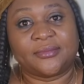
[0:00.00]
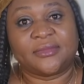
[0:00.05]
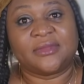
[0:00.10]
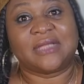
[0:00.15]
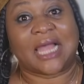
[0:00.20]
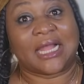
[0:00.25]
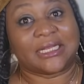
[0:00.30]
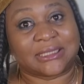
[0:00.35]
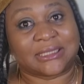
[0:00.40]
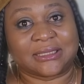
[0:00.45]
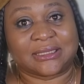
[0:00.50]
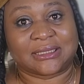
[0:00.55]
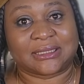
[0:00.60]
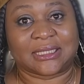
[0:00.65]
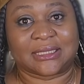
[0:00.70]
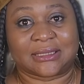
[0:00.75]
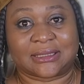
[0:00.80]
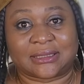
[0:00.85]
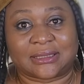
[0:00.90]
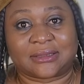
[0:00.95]
That is
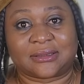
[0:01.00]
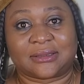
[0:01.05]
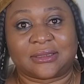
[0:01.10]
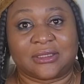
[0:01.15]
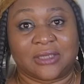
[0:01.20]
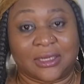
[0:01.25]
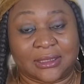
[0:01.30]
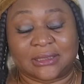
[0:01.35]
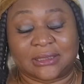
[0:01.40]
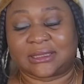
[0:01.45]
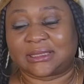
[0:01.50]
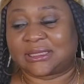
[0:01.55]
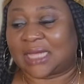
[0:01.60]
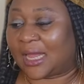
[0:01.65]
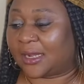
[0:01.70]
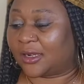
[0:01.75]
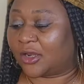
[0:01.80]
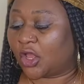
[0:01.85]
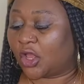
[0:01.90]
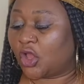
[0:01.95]
it. You
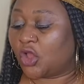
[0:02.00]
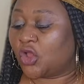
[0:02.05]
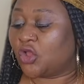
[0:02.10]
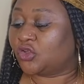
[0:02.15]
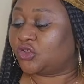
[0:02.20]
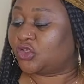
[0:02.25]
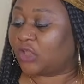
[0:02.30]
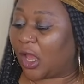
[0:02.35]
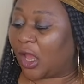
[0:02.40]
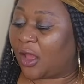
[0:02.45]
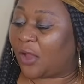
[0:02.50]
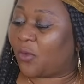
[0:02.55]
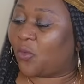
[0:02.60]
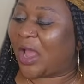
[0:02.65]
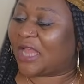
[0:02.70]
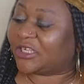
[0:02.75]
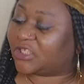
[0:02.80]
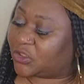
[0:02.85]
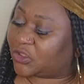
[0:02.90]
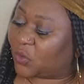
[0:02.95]
understand? So
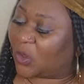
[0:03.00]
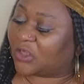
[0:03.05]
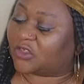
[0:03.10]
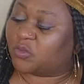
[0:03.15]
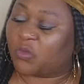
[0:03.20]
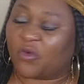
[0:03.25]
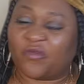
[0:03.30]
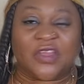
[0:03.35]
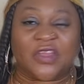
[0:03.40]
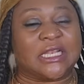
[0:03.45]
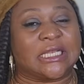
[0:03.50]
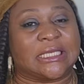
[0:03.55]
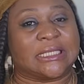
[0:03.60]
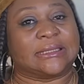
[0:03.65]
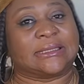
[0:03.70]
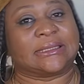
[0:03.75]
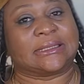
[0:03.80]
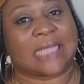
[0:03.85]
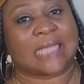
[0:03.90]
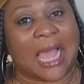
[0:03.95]
while she was moving
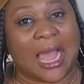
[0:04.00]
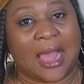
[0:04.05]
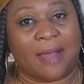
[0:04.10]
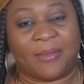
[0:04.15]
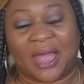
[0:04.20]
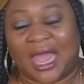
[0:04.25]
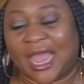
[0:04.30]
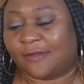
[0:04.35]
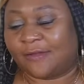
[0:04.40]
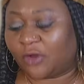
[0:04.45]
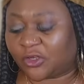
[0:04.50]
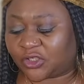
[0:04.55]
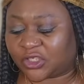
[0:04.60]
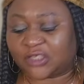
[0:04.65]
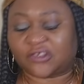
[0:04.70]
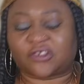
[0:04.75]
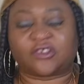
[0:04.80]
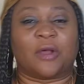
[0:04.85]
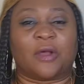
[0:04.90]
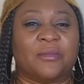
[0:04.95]
this arm, I
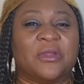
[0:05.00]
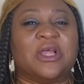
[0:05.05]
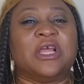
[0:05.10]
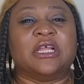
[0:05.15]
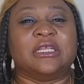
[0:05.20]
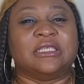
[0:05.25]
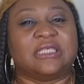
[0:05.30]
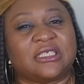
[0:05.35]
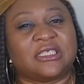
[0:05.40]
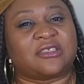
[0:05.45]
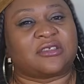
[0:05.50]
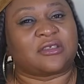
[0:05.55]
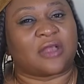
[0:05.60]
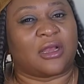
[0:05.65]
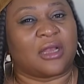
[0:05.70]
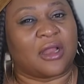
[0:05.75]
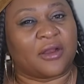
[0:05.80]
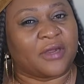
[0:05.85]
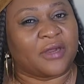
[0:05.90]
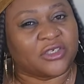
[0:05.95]
noticed some
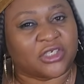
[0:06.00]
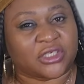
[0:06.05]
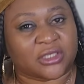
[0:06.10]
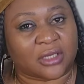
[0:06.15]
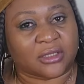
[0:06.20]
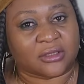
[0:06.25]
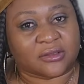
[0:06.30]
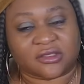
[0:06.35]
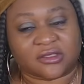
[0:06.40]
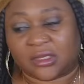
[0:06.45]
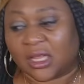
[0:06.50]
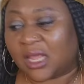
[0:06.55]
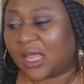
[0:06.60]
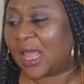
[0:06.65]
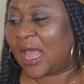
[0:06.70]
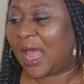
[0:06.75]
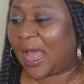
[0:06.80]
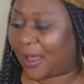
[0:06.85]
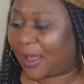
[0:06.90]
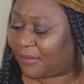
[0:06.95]
discolorations.
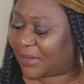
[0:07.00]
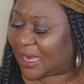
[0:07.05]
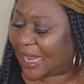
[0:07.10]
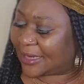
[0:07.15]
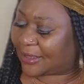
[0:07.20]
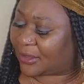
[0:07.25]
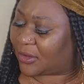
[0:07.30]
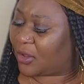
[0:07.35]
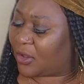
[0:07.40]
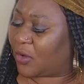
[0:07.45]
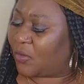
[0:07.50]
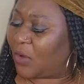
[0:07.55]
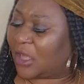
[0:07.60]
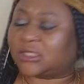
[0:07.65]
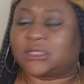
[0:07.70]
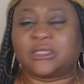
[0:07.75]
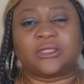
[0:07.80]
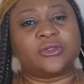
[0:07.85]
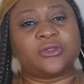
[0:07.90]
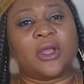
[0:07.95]
I'm like,
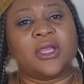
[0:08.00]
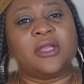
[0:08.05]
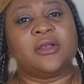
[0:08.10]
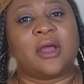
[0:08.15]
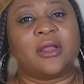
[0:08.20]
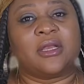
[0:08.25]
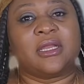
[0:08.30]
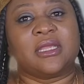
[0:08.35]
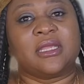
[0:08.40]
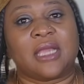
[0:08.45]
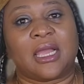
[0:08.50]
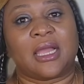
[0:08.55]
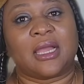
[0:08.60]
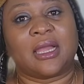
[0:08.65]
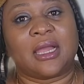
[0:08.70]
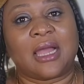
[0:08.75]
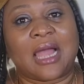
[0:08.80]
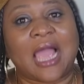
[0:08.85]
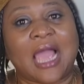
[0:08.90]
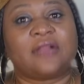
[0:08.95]
what is going on here?
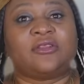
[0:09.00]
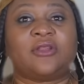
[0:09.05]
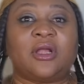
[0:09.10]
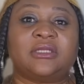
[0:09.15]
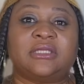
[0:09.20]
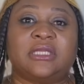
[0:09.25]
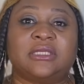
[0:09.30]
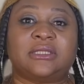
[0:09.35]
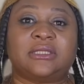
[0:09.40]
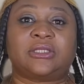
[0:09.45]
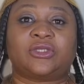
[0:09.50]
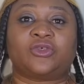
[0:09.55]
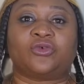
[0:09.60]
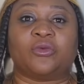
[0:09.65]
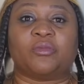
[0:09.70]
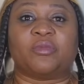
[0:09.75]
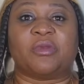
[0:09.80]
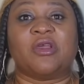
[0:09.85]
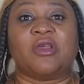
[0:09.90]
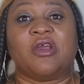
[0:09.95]
I thought this
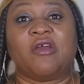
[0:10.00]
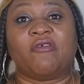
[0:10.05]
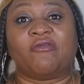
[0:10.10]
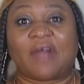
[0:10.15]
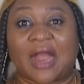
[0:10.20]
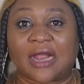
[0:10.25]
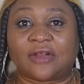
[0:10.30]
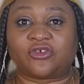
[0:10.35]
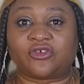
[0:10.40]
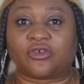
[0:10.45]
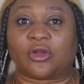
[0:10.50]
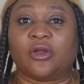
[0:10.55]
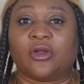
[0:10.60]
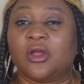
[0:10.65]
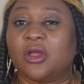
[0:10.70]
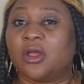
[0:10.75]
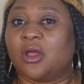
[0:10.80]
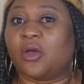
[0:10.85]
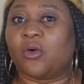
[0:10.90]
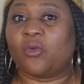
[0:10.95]
should be fracture.
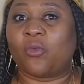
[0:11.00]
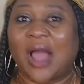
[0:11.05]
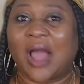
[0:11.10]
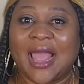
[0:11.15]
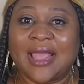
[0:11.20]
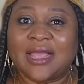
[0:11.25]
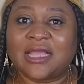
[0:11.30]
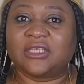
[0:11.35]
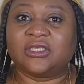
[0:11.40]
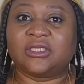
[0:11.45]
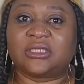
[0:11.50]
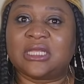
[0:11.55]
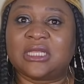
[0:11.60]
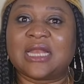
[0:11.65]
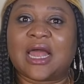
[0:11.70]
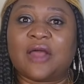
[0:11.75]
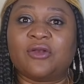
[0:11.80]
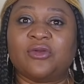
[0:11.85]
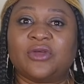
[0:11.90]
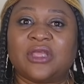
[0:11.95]
Why is he
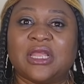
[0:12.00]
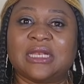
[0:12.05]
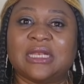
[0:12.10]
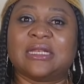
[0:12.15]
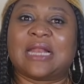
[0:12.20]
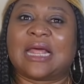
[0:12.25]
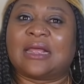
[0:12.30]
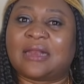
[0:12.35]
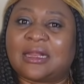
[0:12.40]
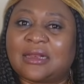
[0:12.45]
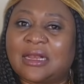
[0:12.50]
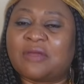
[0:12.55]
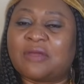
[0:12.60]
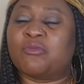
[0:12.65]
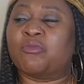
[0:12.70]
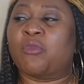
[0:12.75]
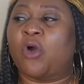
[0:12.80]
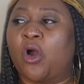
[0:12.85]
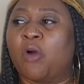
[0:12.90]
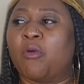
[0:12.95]
now looking like,
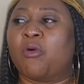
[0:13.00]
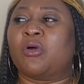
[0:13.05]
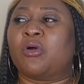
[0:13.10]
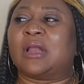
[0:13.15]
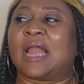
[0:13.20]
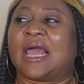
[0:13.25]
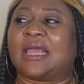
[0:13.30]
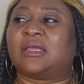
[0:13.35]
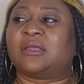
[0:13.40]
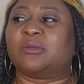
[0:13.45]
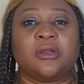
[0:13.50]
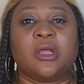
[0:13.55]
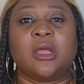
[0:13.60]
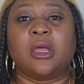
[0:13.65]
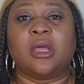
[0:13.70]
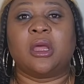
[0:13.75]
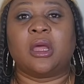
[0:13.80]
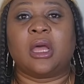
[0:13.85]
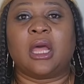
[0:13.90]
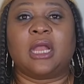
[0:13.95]
more like
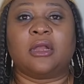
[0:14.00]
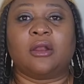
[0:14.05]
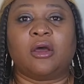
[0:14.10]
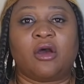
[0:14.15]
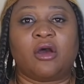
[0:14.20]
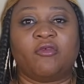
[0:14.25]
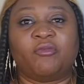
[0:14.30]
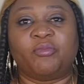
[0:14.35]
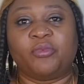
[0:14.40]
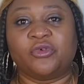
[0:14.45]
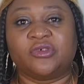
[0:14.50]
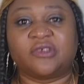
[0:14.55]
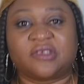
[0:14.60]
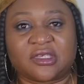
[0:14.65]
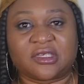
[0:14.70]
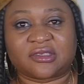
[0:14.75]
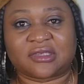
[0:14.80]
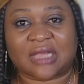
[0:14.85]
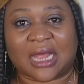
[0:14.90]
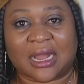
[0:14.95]
a lot of bruises